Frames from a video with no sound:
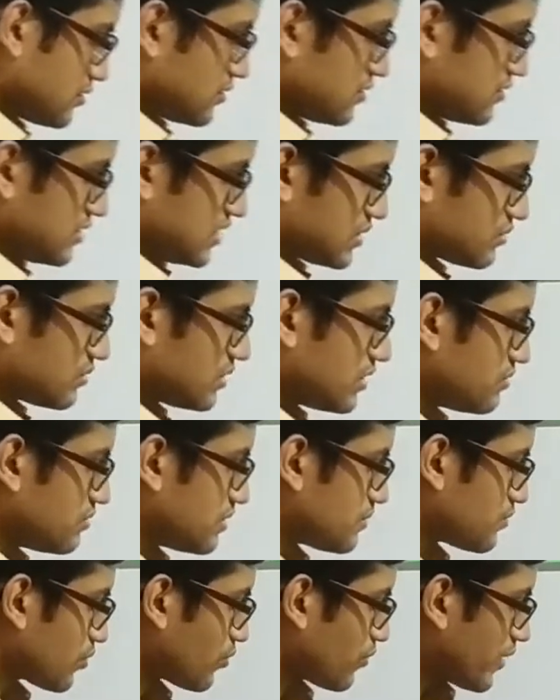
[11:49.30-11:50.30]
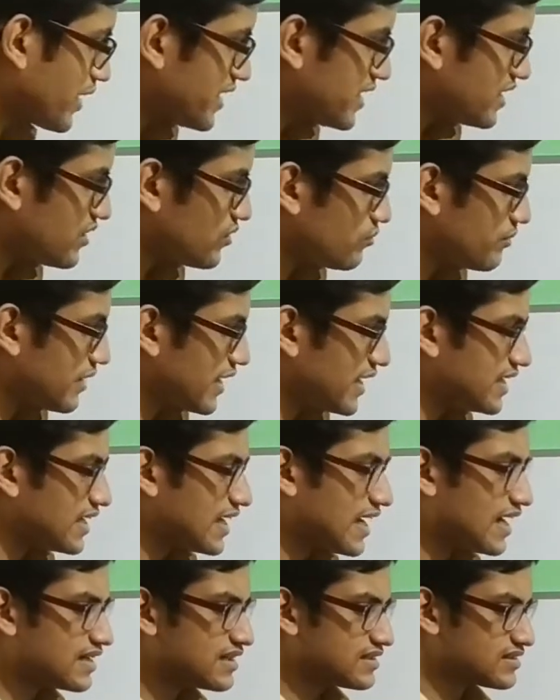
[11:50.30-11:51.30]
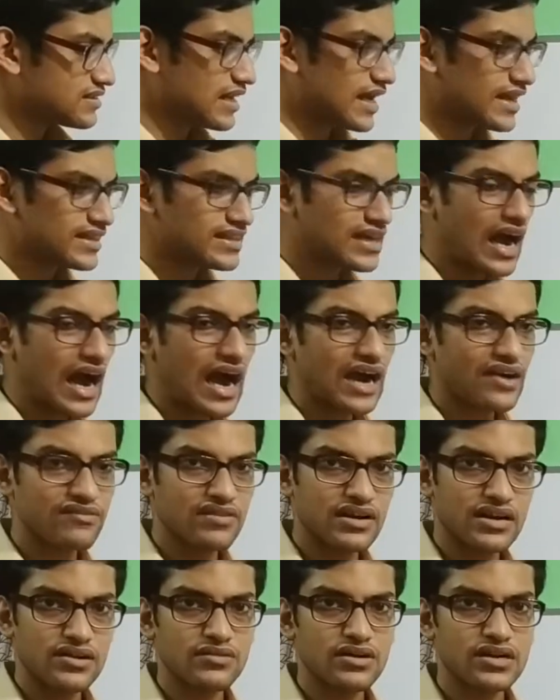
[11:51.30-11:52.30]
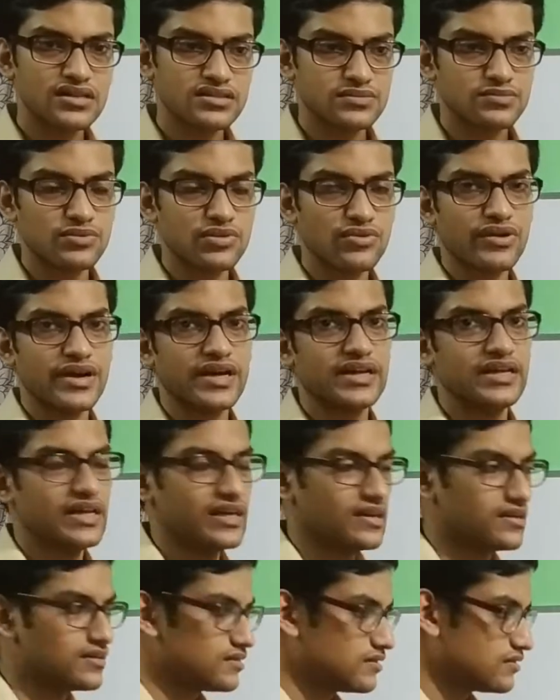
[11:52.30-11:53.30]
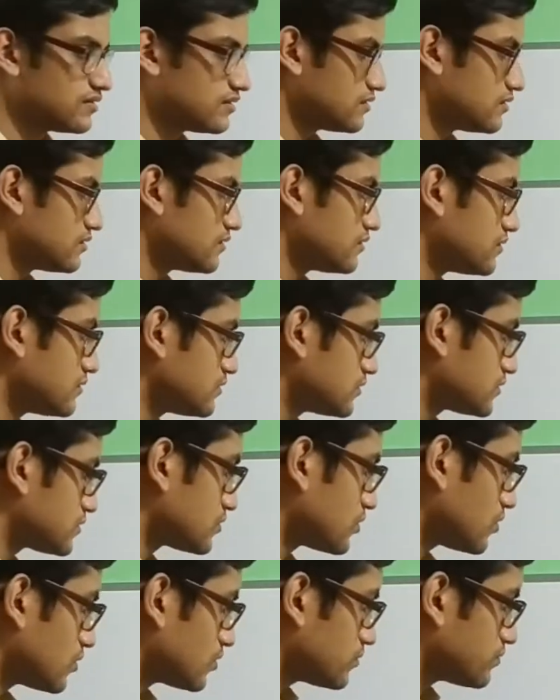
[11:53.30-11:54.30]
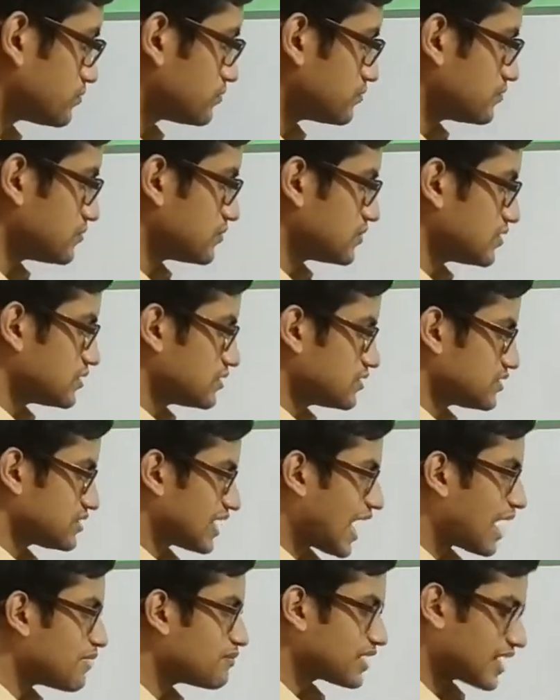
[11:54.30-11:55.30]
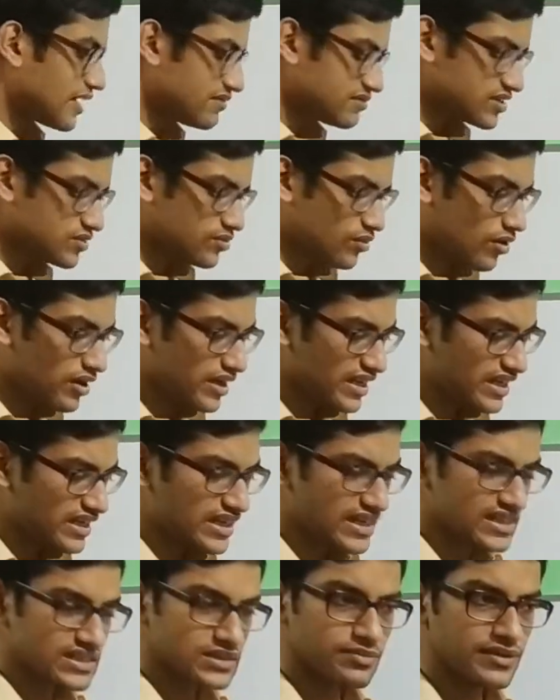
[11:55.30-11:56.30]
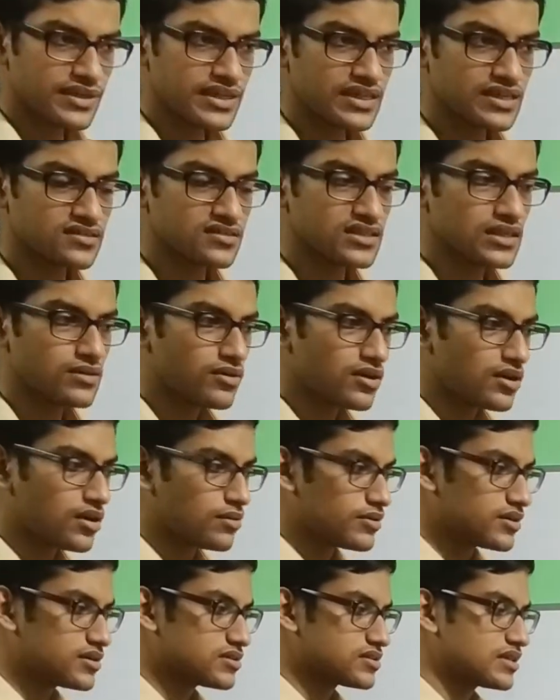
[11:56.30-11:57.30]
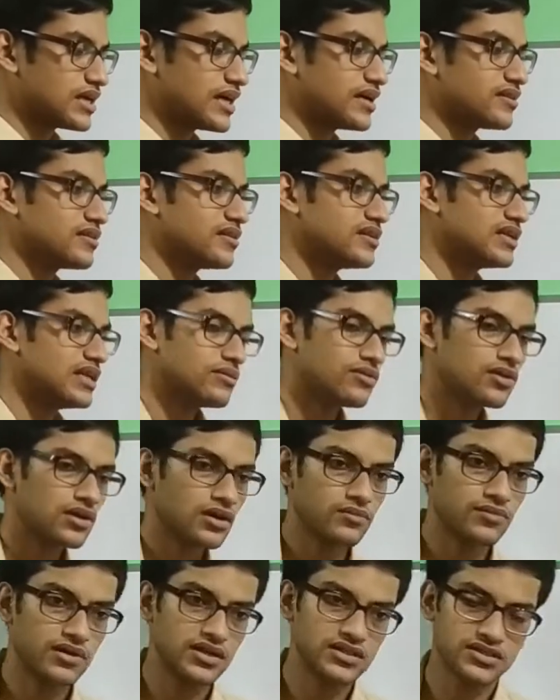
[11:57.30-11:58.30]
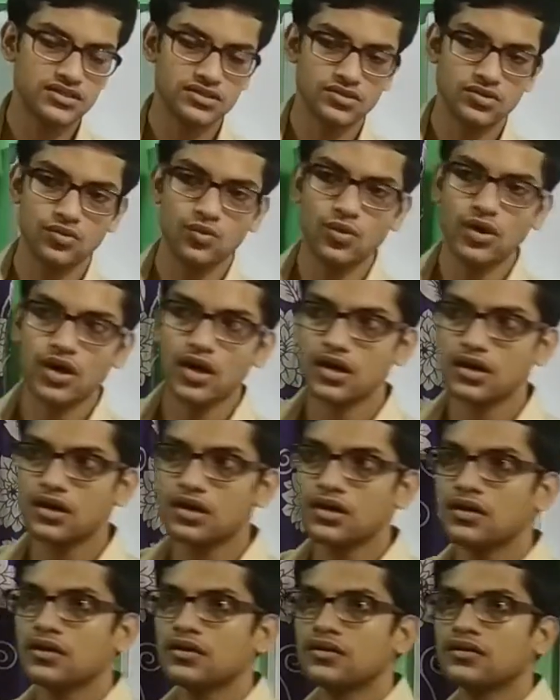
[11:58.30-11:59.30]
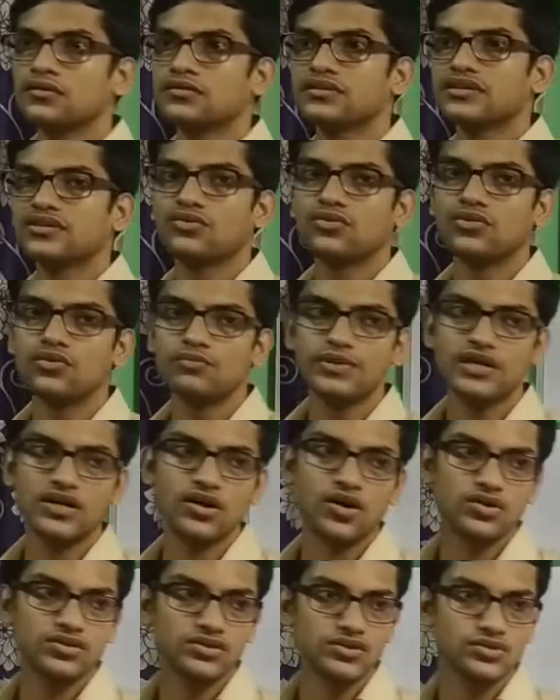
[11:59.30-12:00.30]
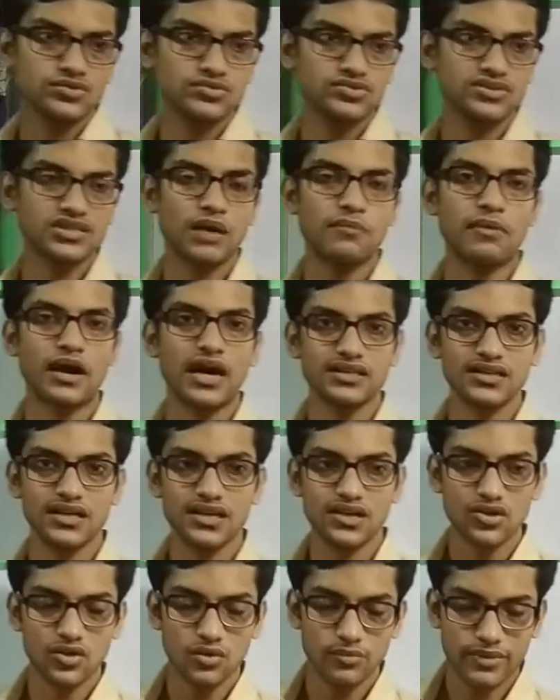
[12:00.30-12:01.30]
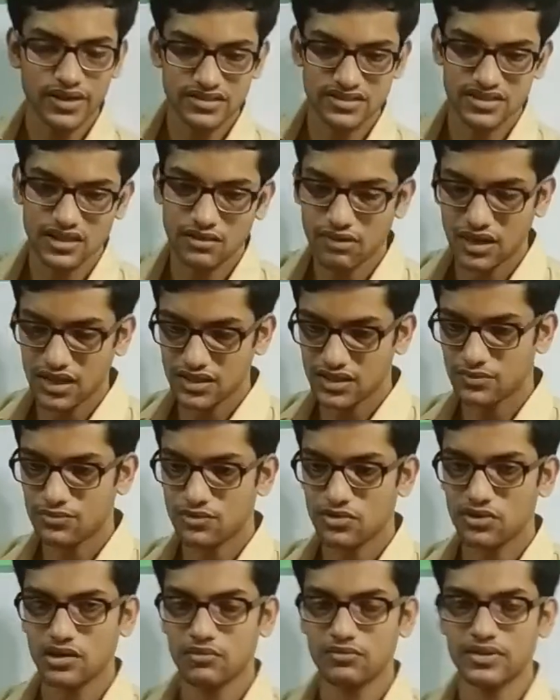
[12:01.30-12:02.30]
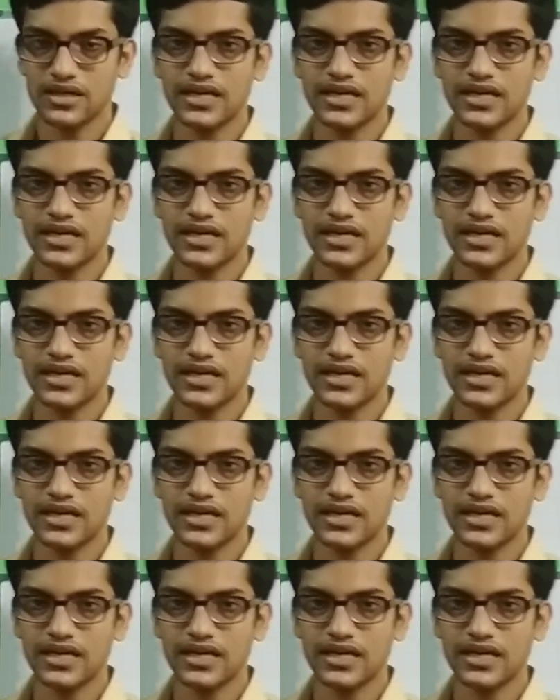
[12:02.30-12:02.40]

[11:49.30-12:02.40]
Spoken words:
This will be providing you many handles like the hardware was providing. So sometimes for inexperienced developers and the developers who belong to some other domain, some other programming